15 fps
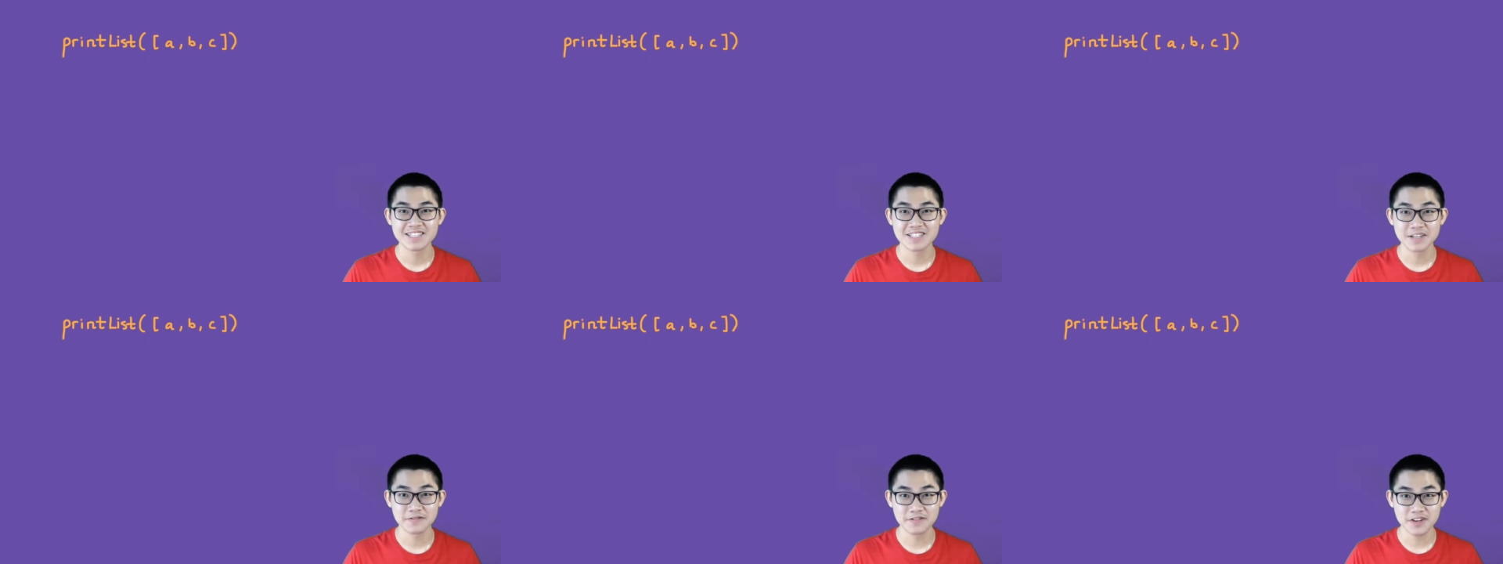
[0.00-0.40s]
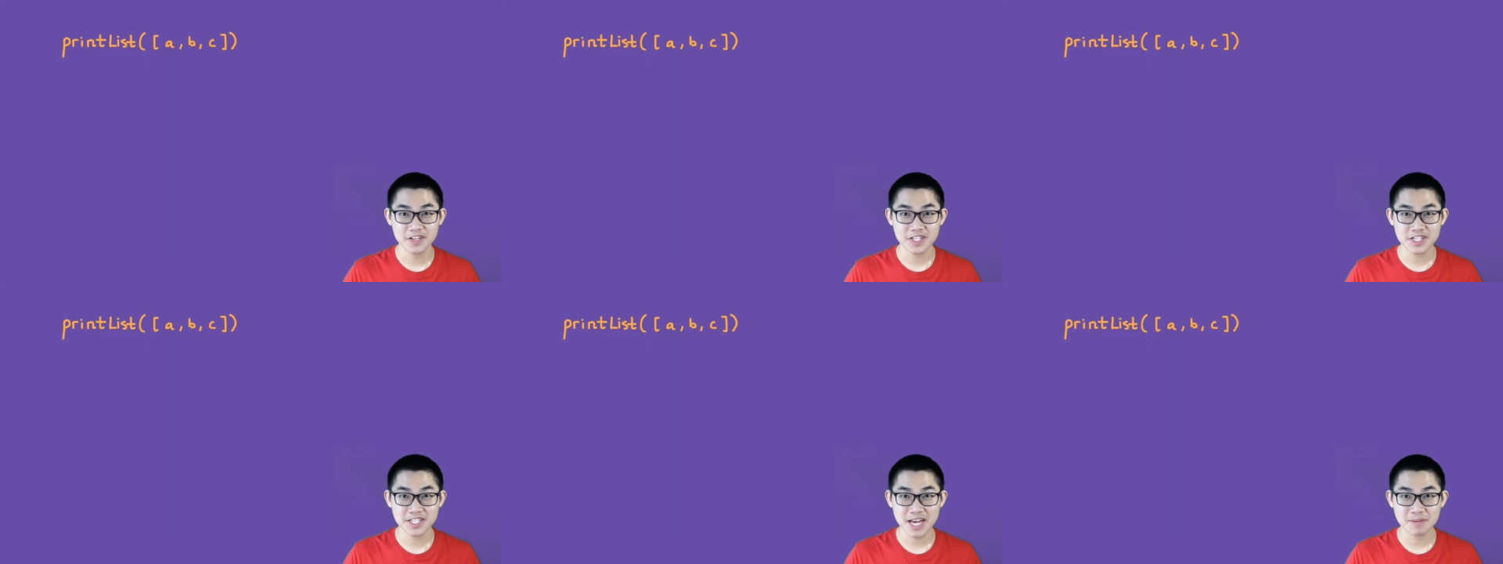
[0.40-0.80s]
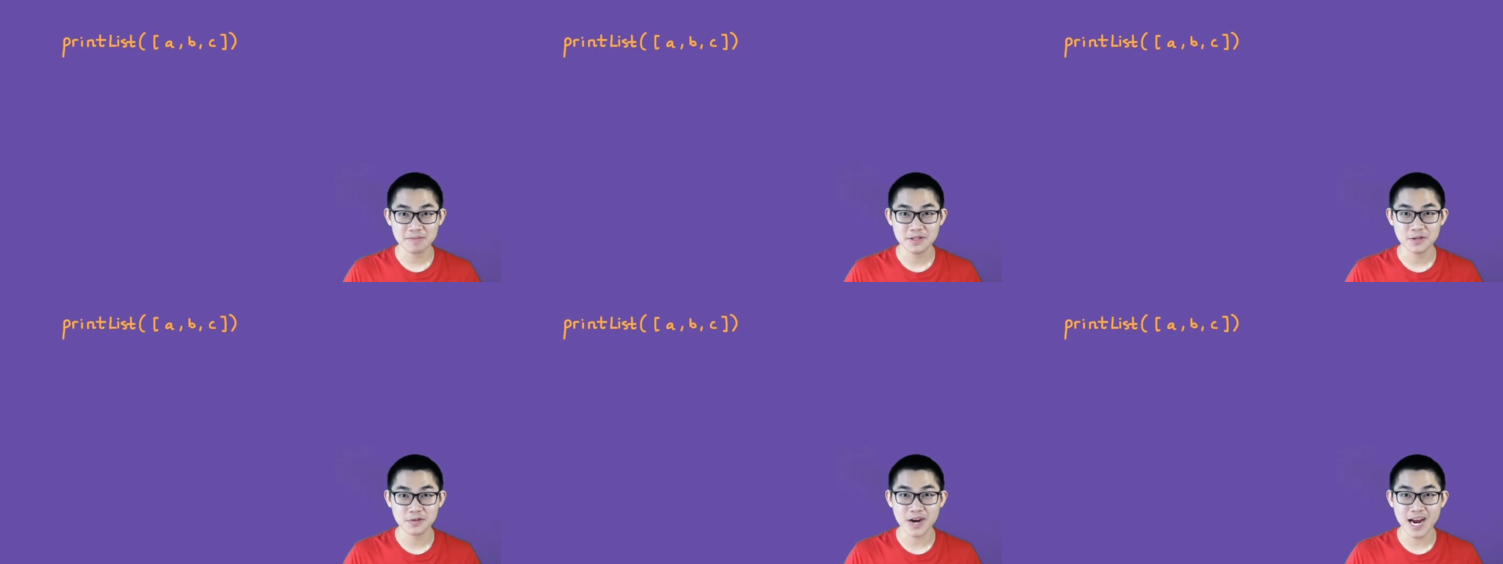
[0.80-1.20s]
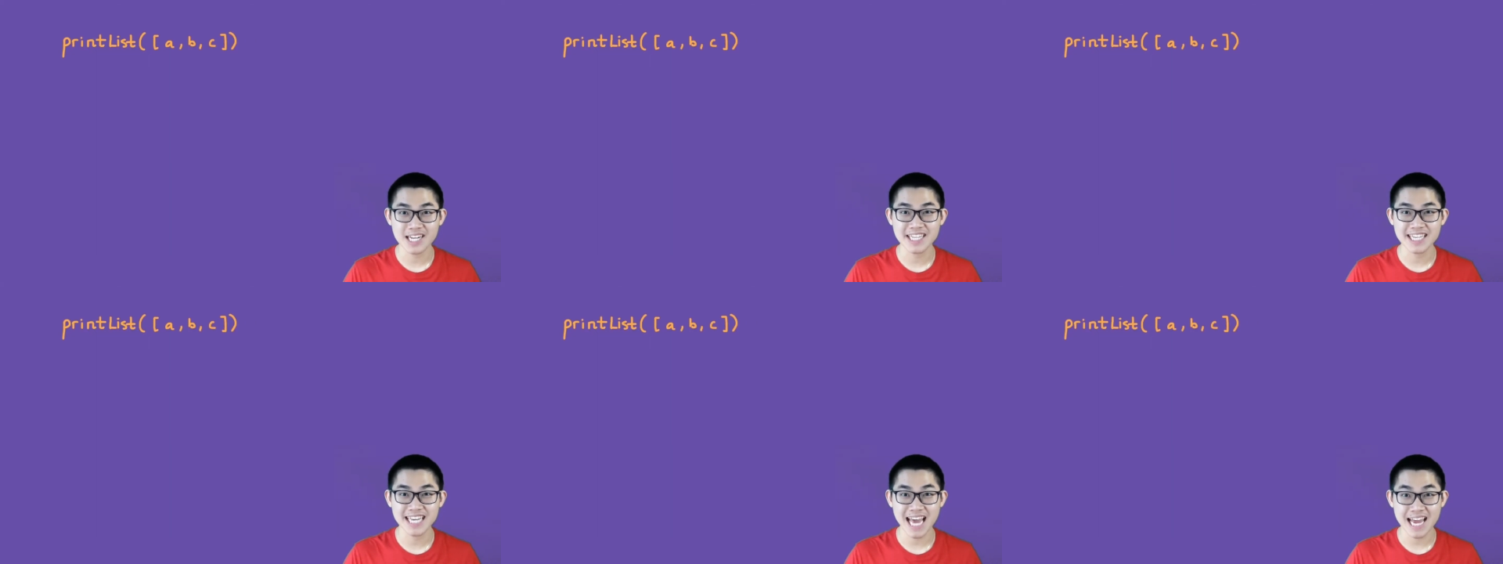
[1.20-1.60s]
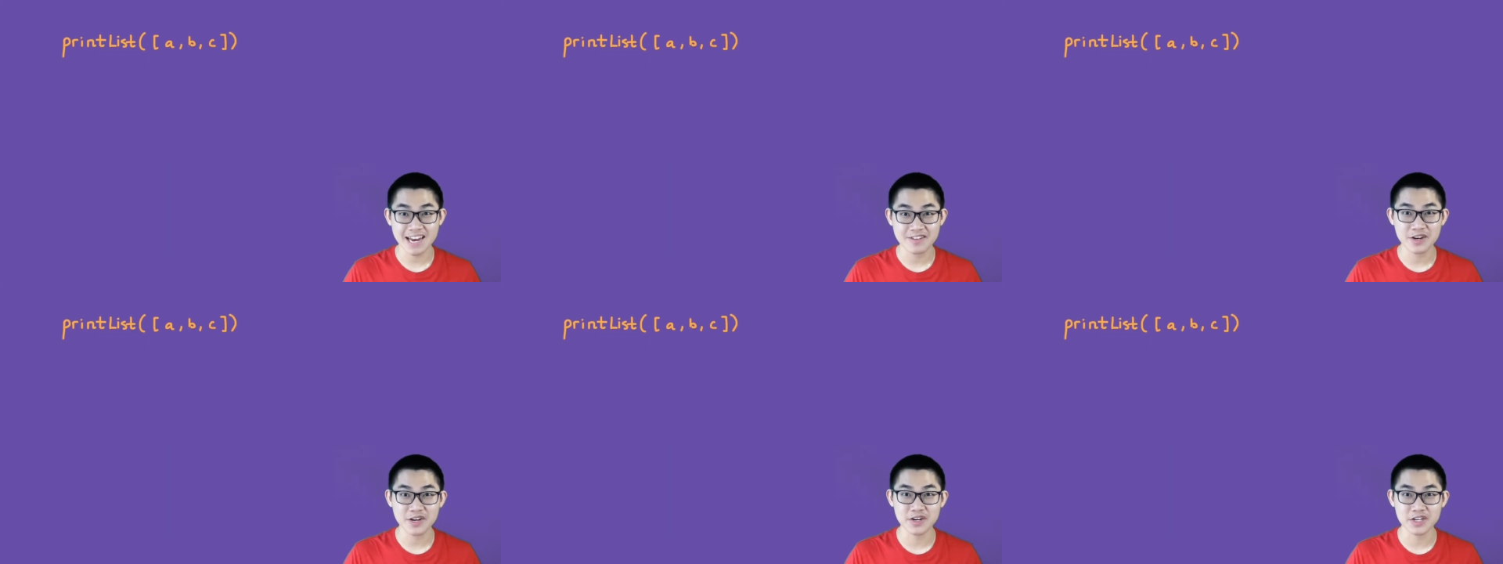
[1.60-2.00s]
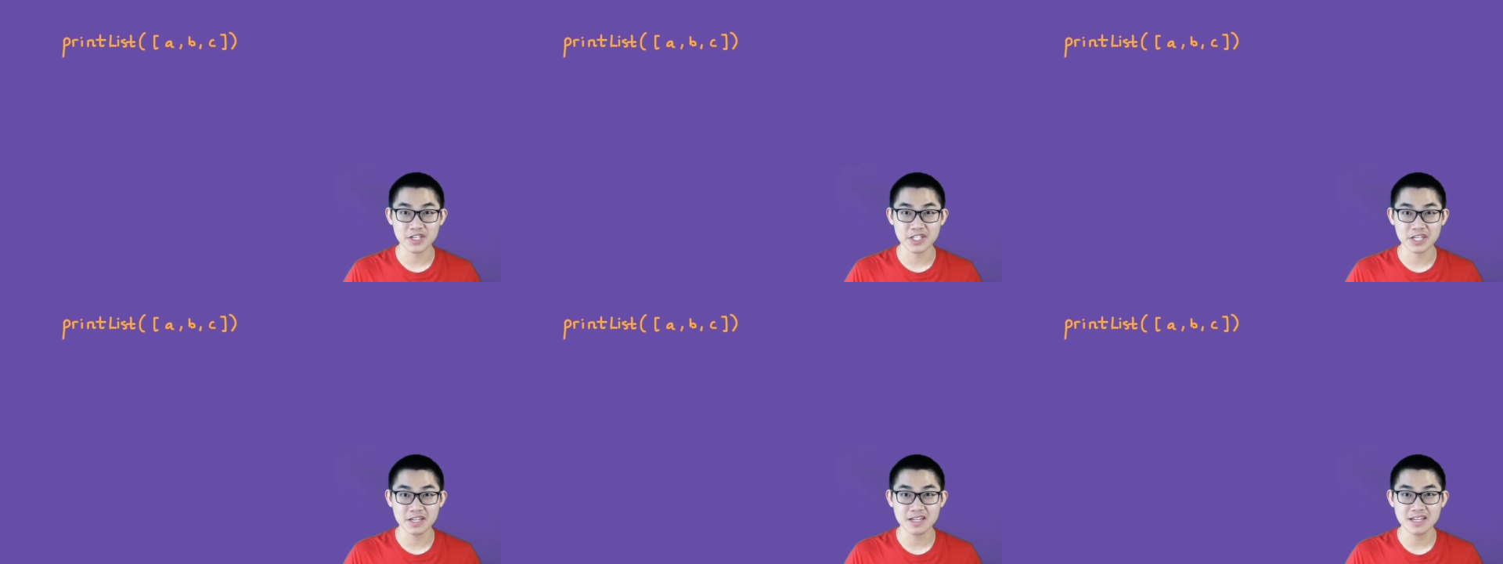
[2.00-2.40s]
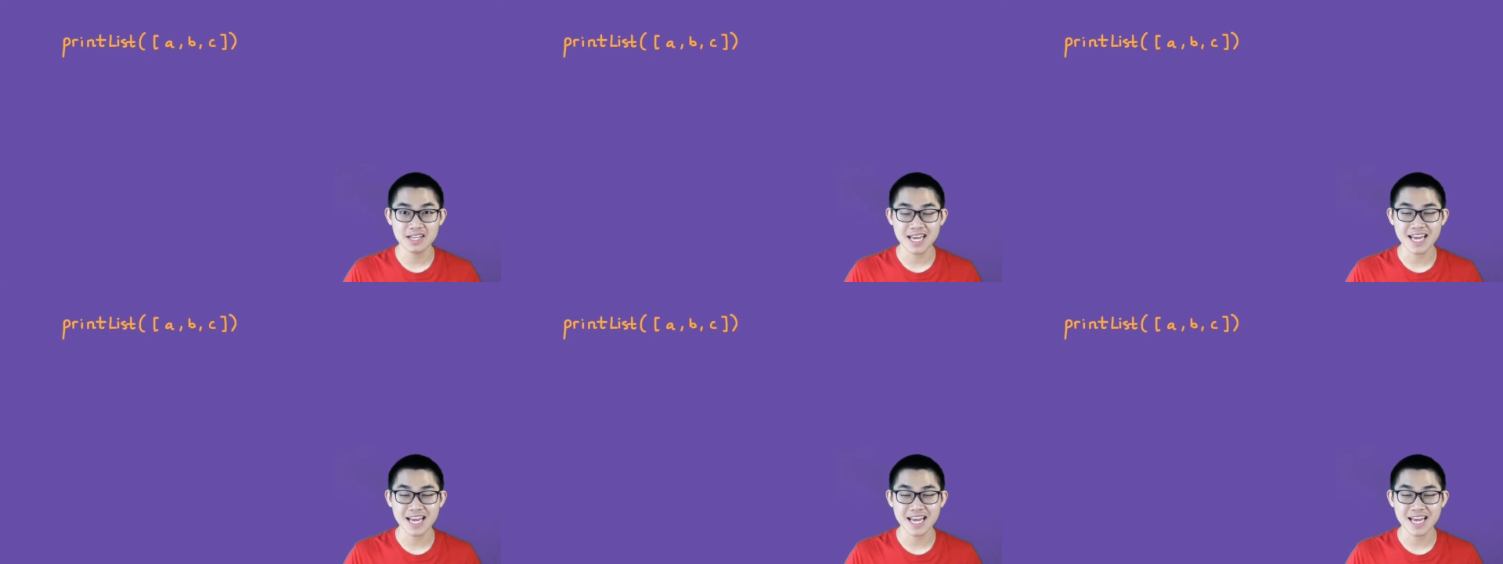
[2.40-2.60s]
The first step to writing any recursion